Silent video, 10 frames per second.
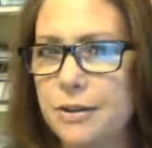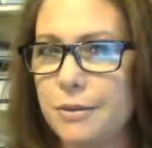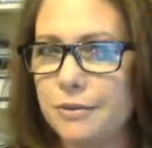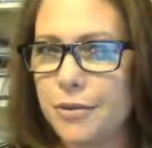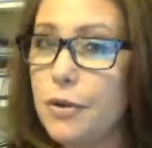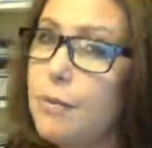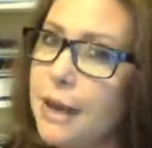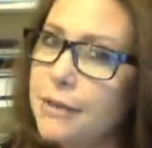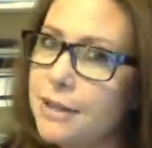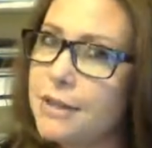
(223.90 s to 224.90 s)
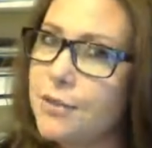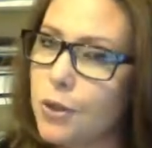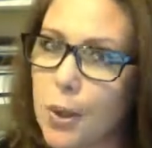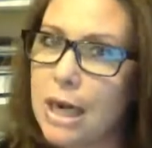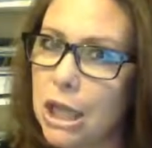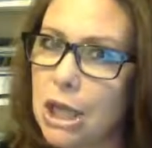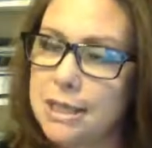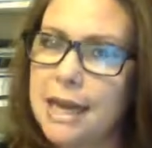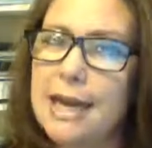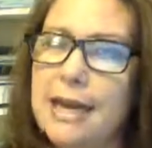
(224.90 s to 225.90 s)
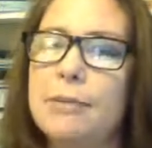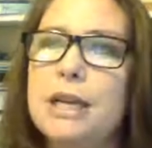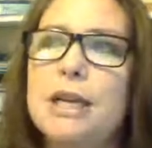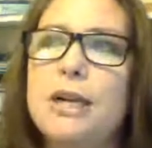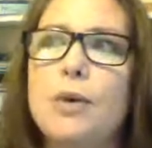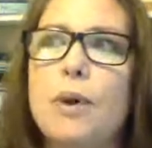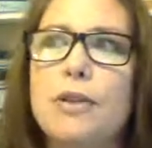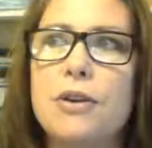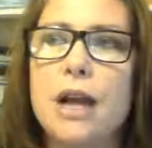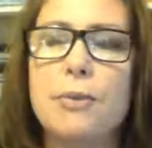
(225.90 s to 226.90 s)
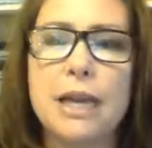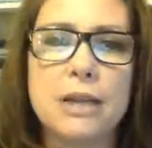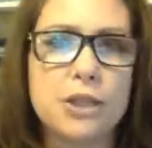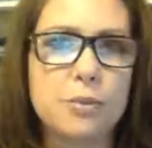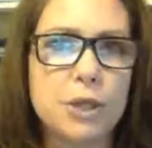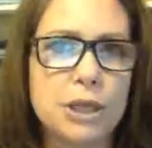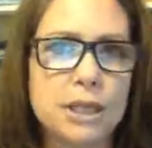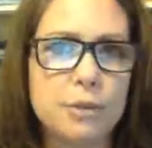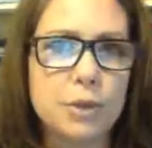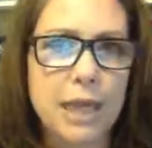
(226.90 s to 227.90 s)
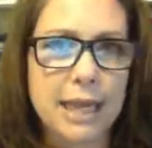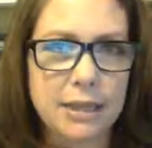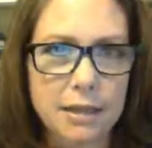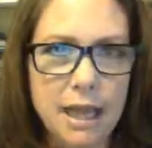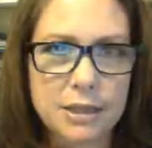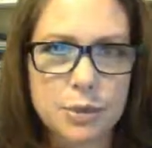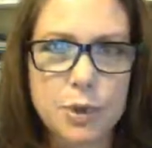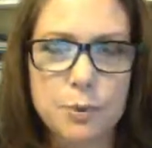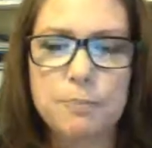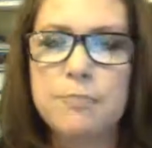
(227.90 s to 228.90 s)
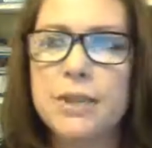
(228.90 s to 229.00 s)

we've known about this for quite a long time. Whether or not we actually put it into play in the classroom,